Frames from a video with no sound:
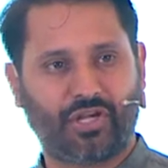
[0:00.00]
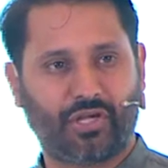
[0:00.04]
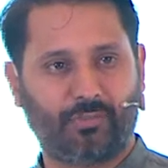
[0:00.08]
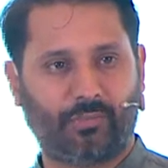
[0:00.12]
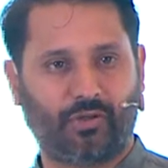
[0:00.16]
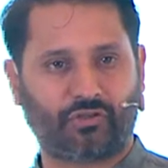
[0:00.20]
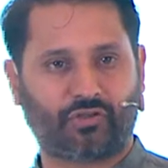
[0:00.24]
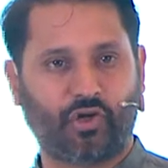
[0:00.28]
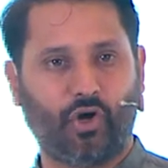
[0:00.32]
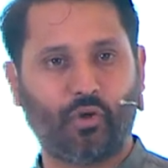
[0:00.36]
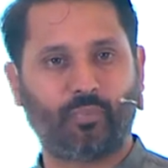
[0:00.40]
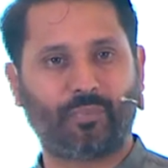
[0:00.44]

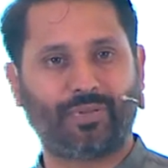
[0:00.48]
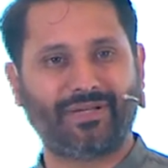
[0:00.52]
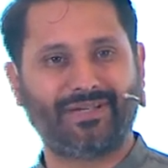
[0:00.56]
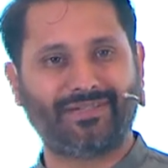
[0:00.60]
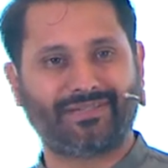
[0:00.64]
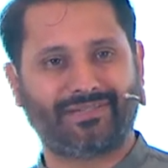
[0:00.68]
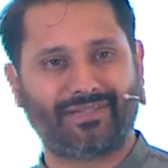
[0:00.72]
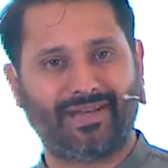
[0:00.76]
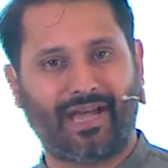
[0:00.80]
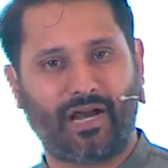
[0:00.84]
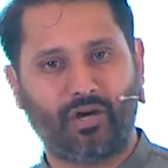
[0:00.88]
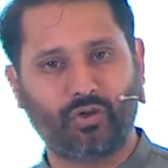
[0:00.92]
about
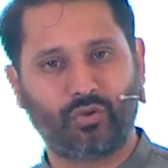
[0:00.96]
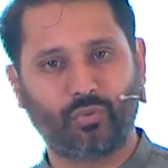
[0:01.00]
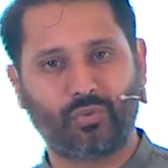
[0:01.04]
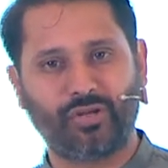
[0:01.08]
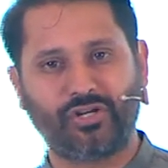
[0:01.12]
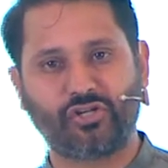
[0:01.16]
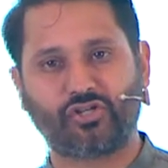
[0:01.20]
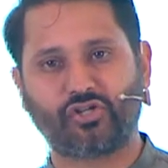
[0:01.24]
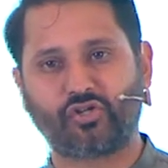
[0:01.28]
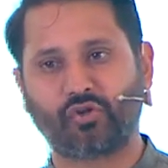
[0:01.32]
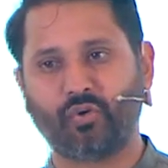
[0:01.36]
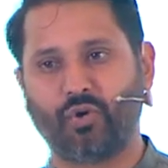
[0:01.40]
openness and how do we
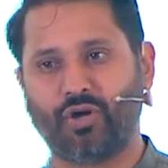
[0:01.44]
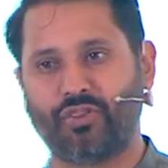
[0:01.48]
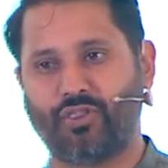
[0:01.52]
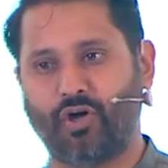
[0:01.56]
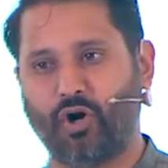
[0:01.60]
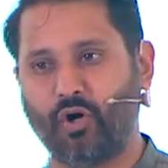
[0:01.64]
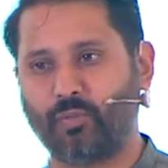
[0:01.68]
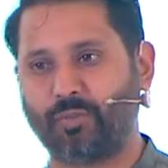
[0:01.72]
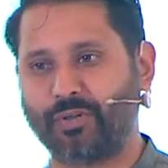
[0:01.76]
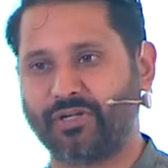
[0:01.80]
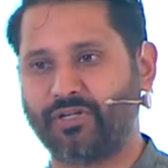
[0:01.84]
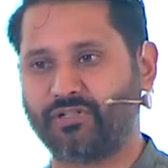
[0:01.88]
ensure the
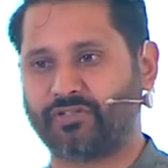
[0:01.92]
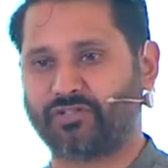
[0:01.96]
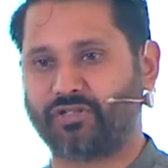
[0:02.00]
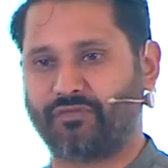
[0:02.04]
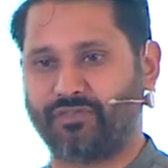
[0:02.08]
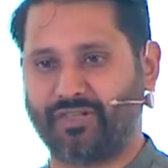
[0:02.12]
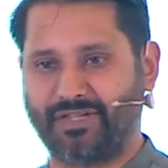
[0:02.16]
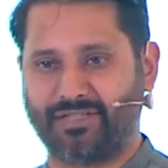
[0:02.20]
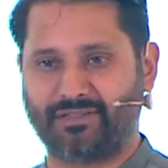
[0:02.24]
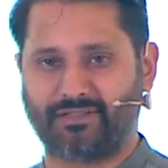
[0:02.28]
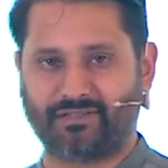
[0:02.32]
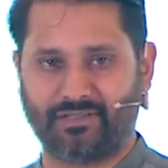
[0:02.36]
openness of
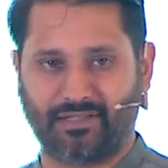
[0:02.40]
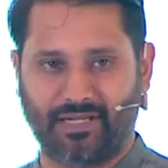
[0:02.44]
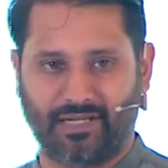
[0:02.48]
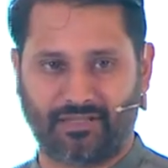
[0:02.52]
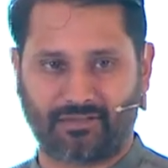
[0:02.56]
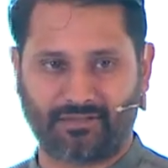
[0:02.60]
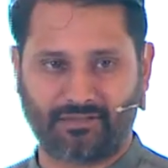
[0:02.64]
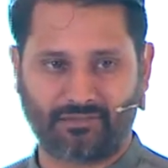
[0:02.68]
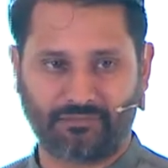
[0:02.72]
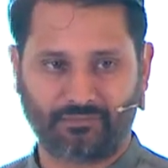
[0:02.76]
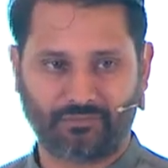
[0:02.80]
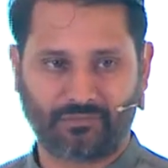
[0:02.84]
the
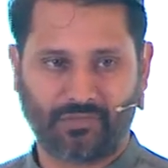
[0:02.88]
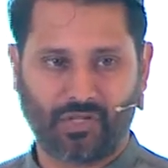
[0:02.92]
internet,